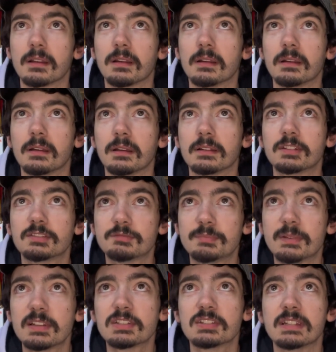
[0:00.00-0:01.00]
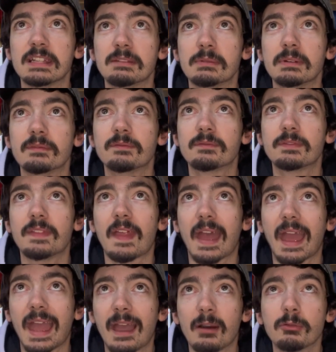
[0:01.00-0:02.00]
uh, especially with the
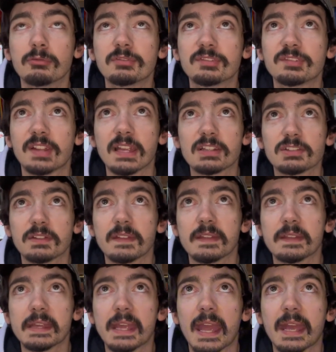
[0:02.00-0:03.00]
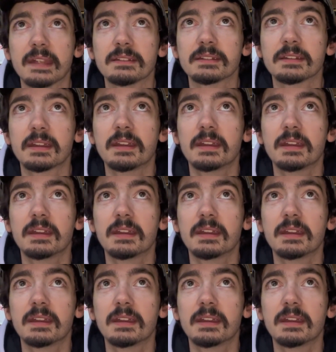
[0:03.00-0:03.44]
house section that they had,